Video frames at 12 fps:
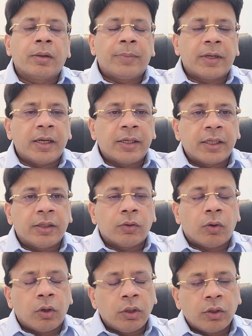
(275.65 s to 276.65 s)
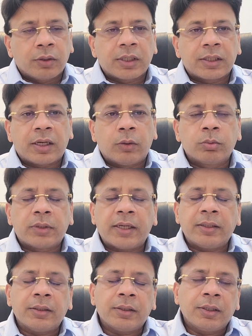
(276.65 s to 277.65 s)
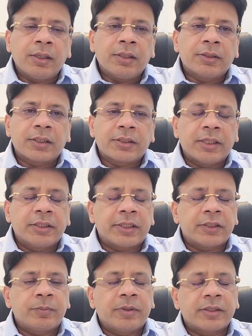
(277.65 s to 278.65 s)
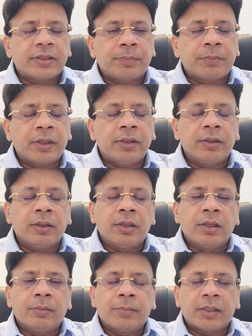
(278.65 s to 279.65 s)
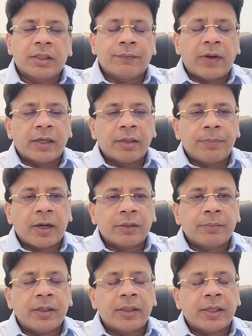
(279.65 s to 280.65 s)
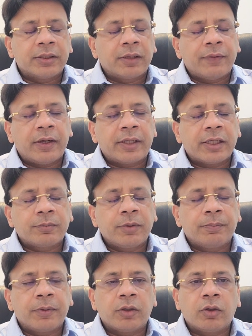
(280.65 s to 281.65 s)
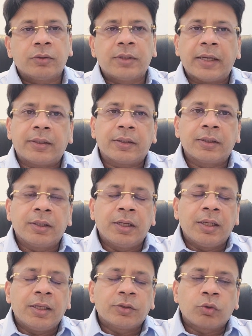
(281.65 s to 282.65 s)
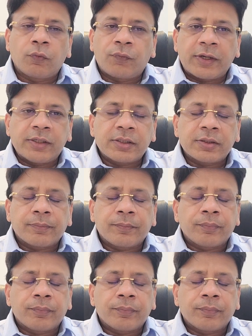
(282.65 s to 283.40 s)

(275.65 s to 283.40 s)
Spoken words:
penalty only on the ground that the sales has been accepted by the VAT department and the VAT has been paid on that. So friends,